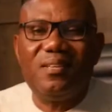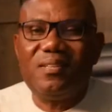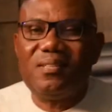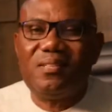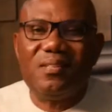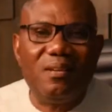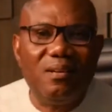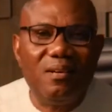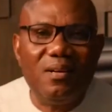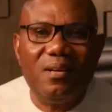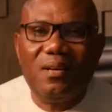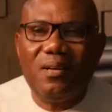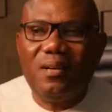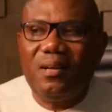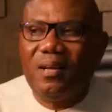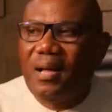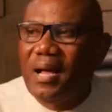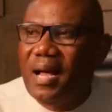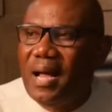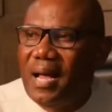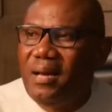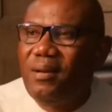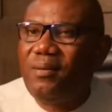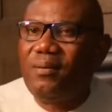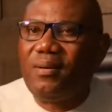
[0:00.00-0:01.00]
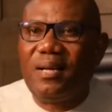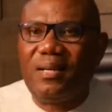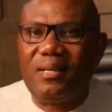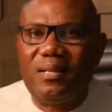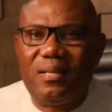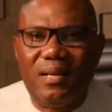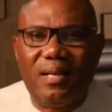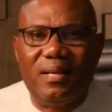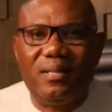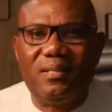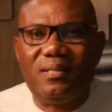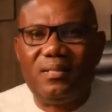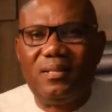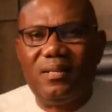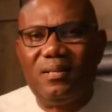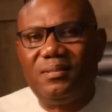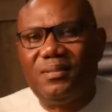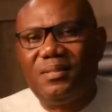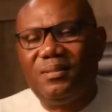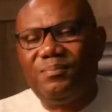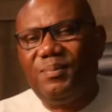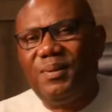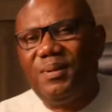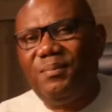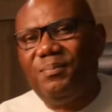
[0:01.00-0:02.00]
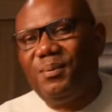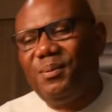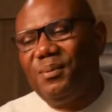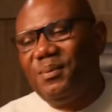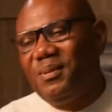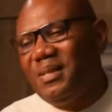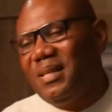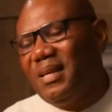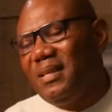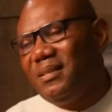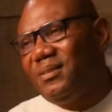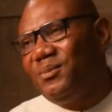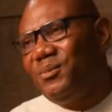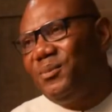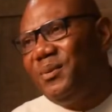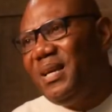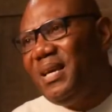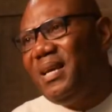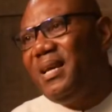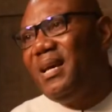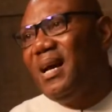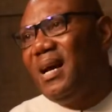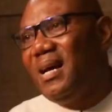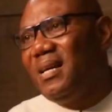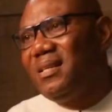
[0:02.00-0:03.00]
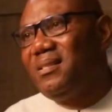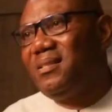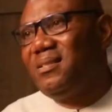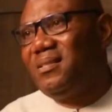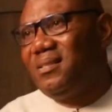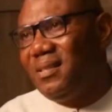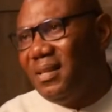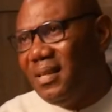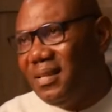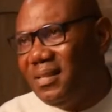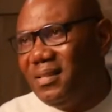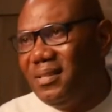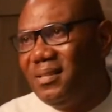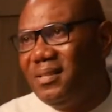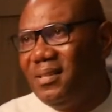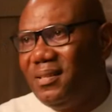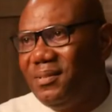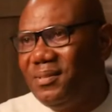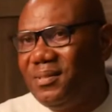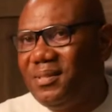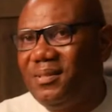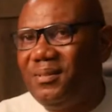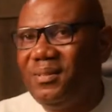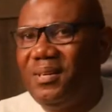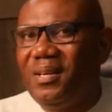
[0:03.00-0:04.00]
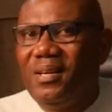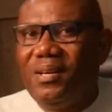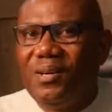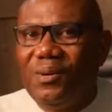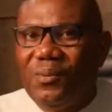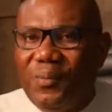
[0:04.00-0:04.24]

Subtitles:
So I look at the Niger-Delta people, that we as Niger-Delta,